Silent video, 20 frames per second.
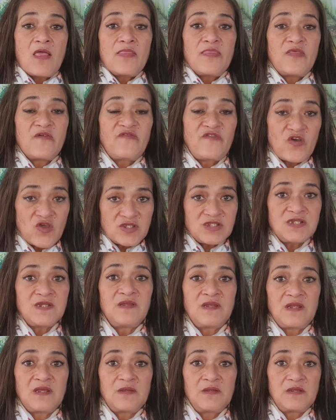the first
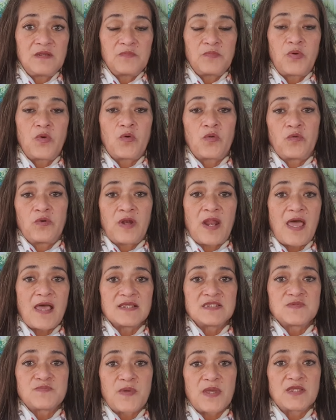important
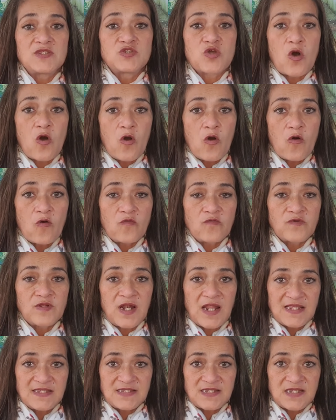aspect of
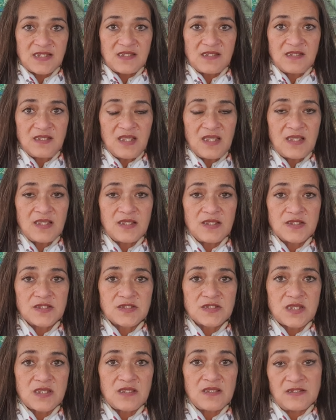cleansing
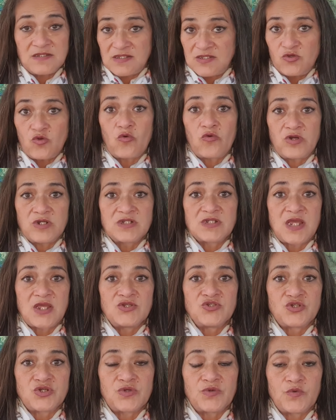is your
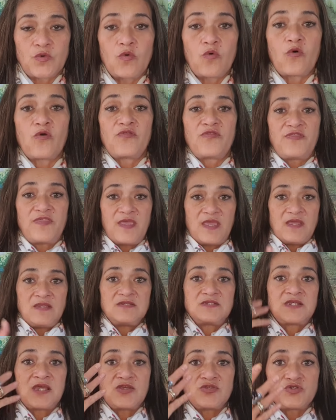intention, or the
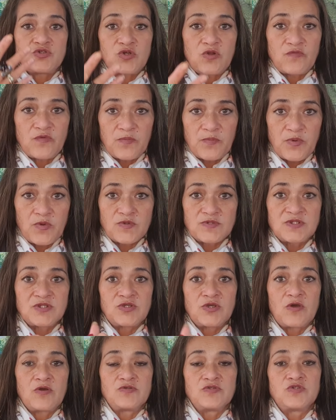intention of the person
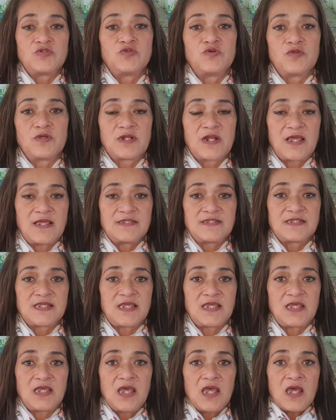going to do the
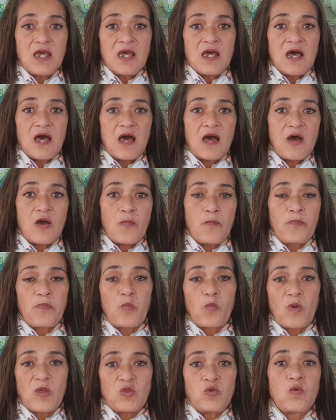cleansing.
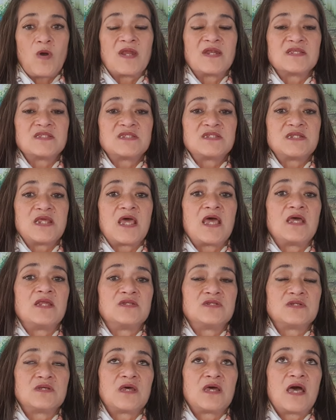When you
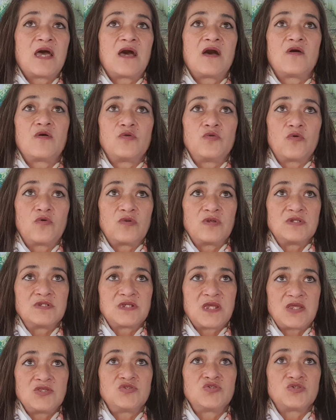understand how your
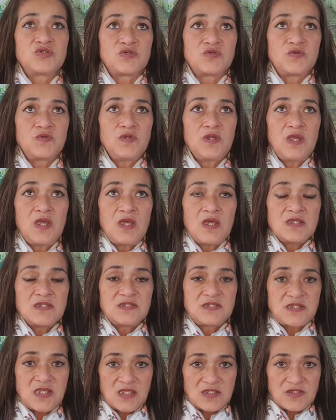intention
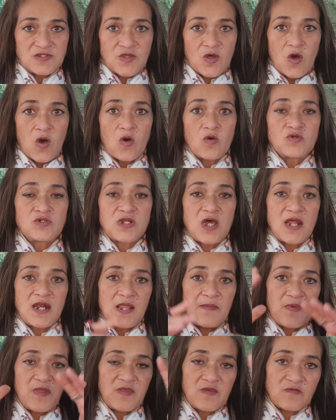sets the whole
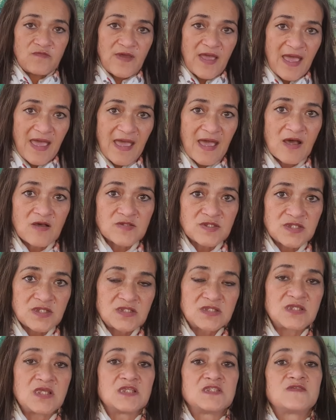dynamic of how
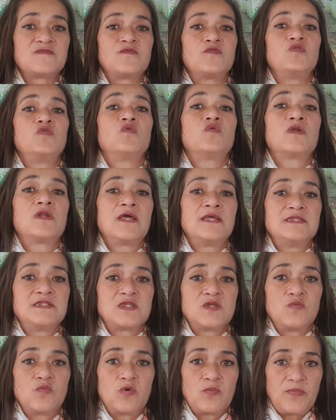successful your
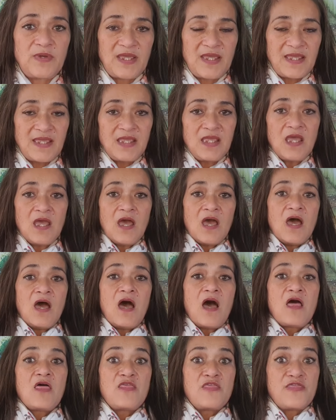cleansing will be,
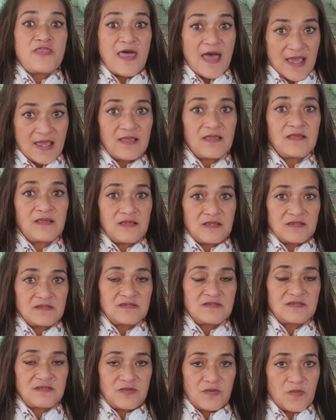that
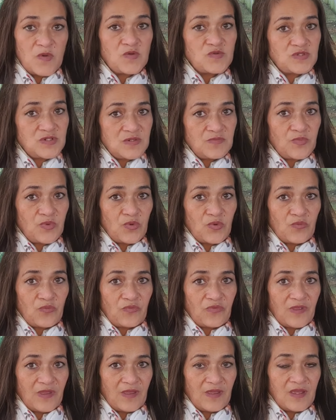is the most important
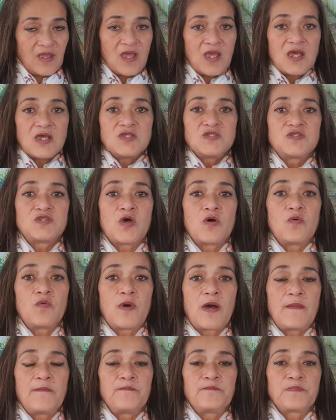thing.
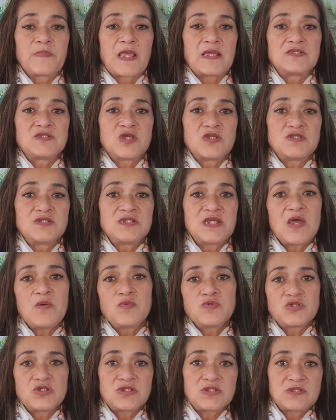So today
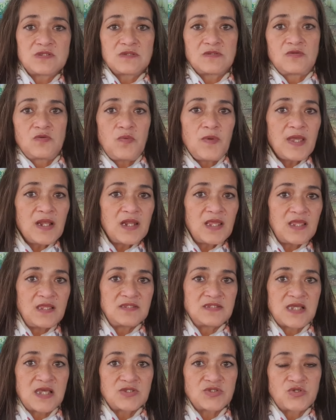we'll just quickly
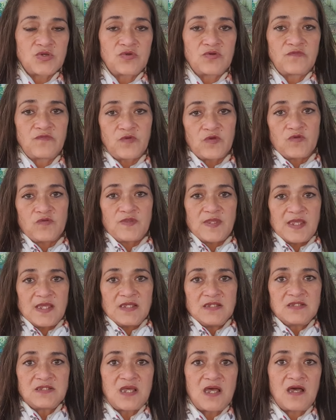touch on a few
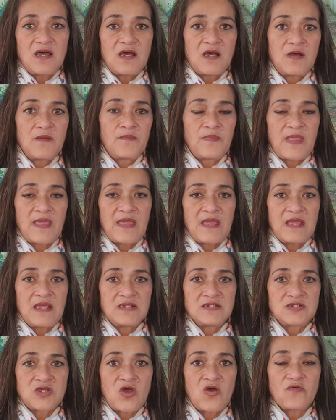things,
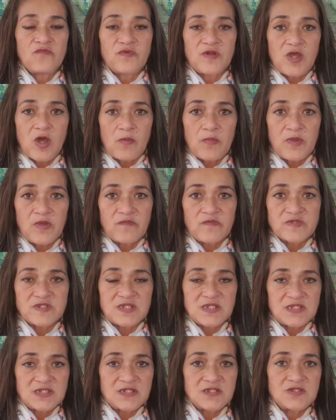and hopefully I'll be of
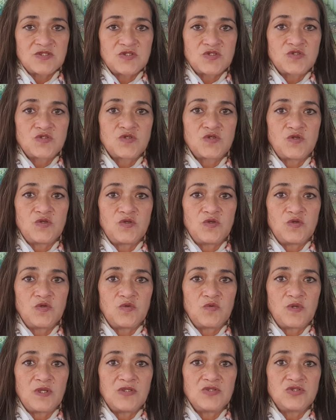assistance to
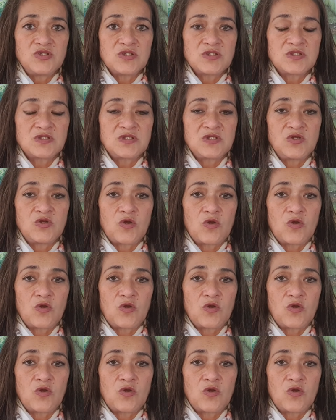you in just,